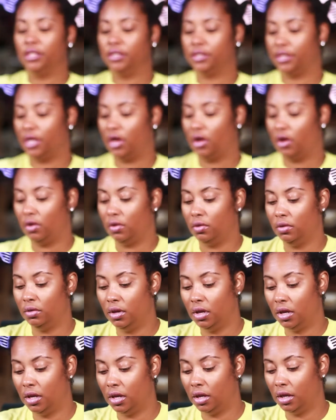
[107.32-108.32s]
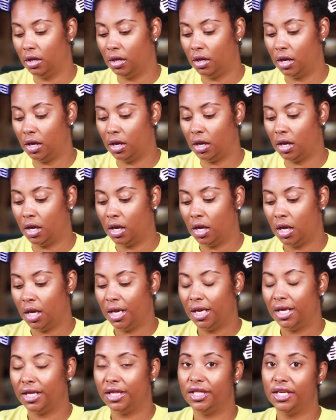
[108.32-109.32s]
So
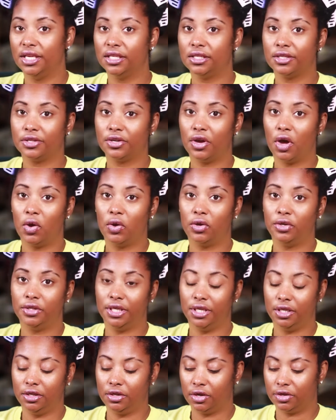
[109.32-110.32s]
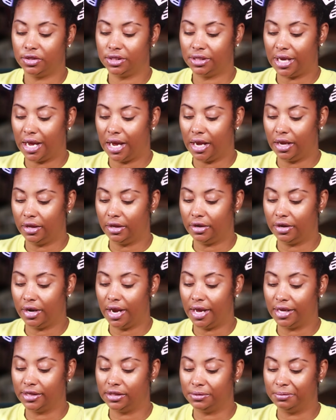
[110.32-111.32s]
this Gold Eco Styler
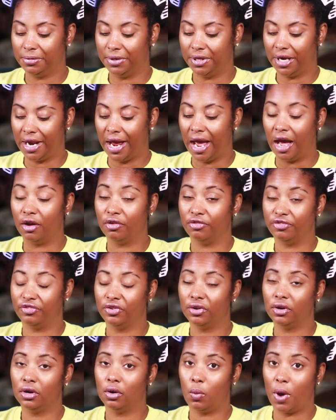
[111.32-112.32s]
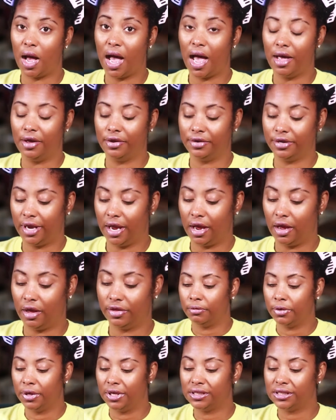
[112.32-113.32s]
has been out for a while
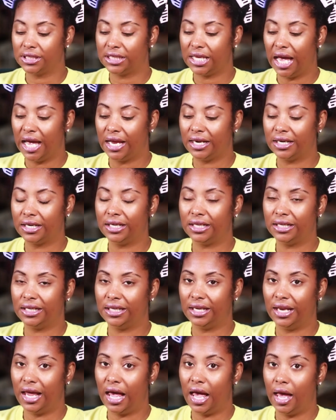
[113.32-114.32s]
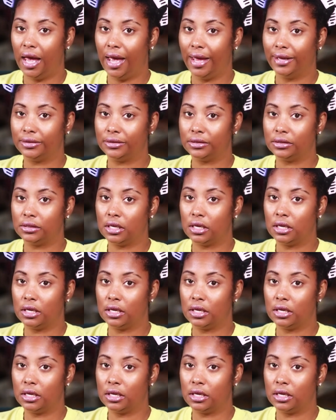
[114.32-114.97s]
now. It's gotten a lot